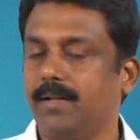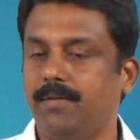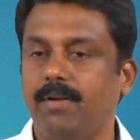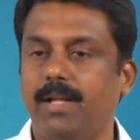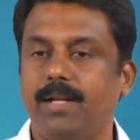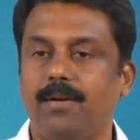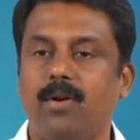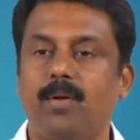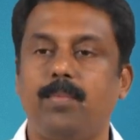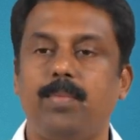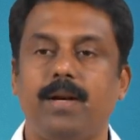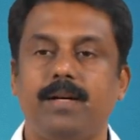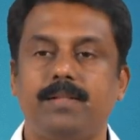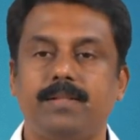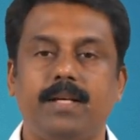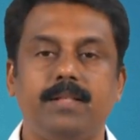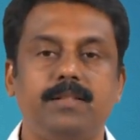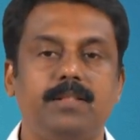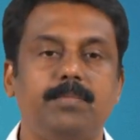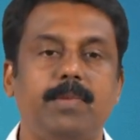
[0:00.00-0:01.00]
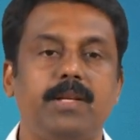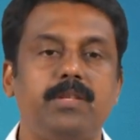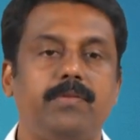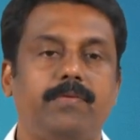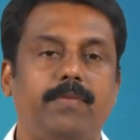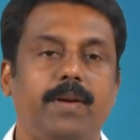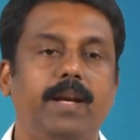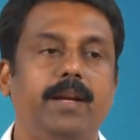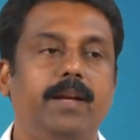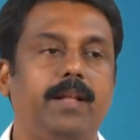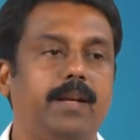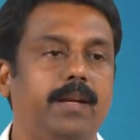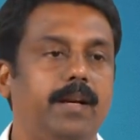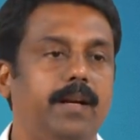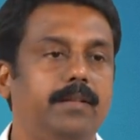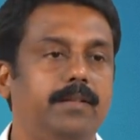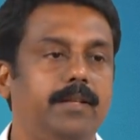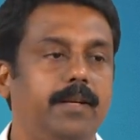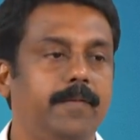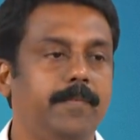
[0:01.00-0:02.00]
where the droplet size is much finer
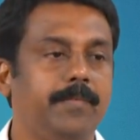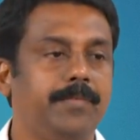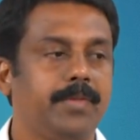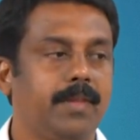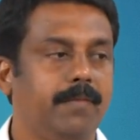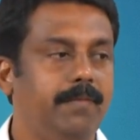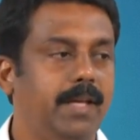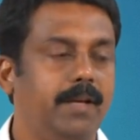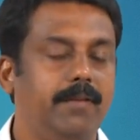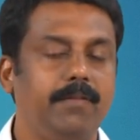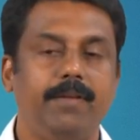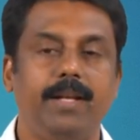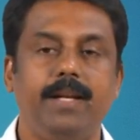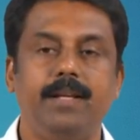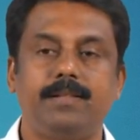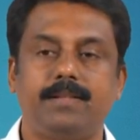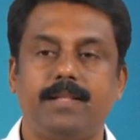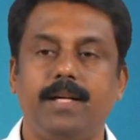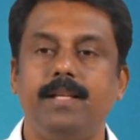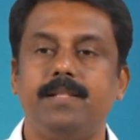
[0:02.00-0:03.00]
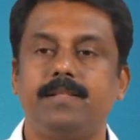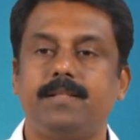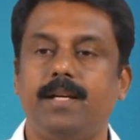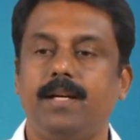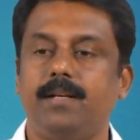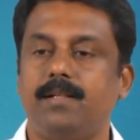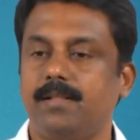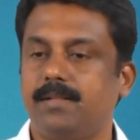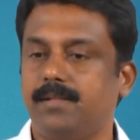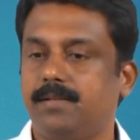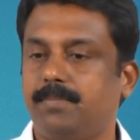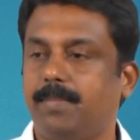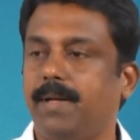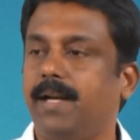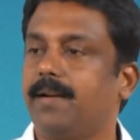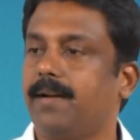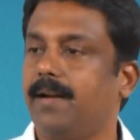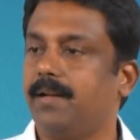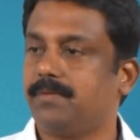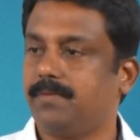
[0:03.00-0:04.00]
and then we have very steady state spray
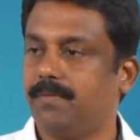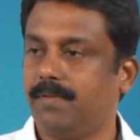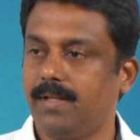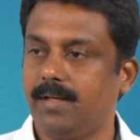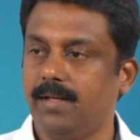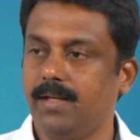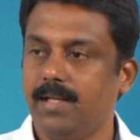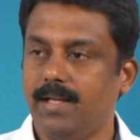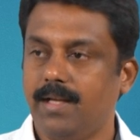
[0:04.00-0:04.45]
transfer